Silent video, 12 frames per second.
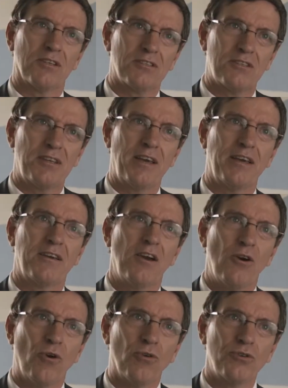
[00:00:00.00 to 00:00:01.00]
just take
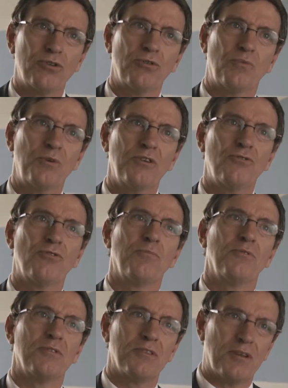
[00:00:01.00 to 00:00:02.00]
onshore wind
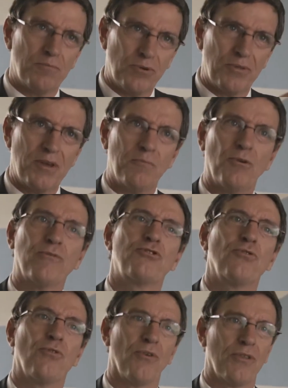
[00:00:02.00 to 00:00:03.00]
turbines and put them
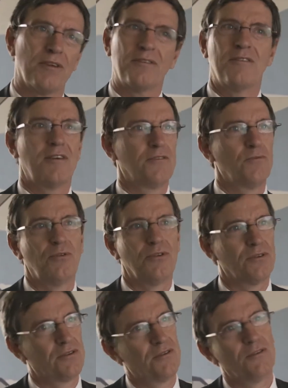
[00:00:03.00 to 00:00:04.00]
offshore. That will
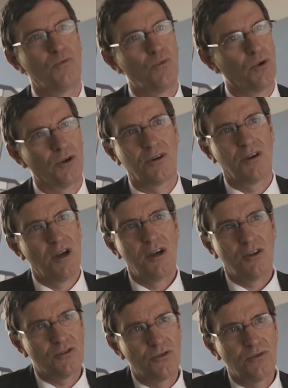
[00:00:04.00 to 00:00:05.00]
not work.
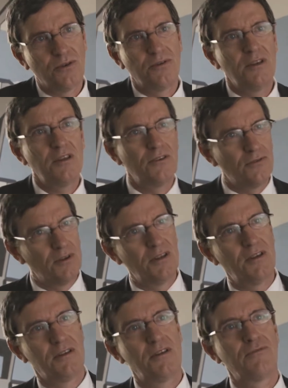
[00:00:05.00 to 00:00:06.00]
So you need
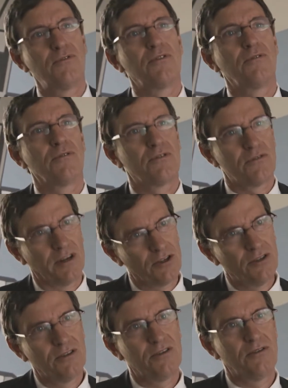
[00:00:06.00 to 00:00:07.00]
really different
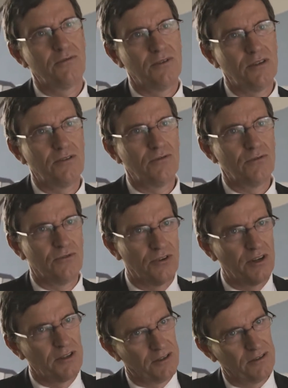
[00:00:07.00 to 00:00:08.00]
constructions. You need to
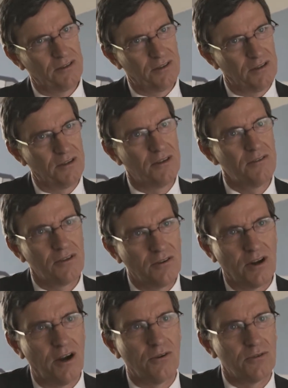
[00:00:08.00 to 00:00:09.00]
drill it in the
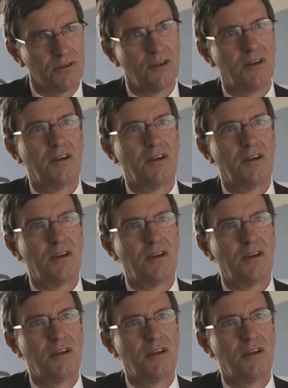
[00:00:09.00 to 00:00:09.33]
ground.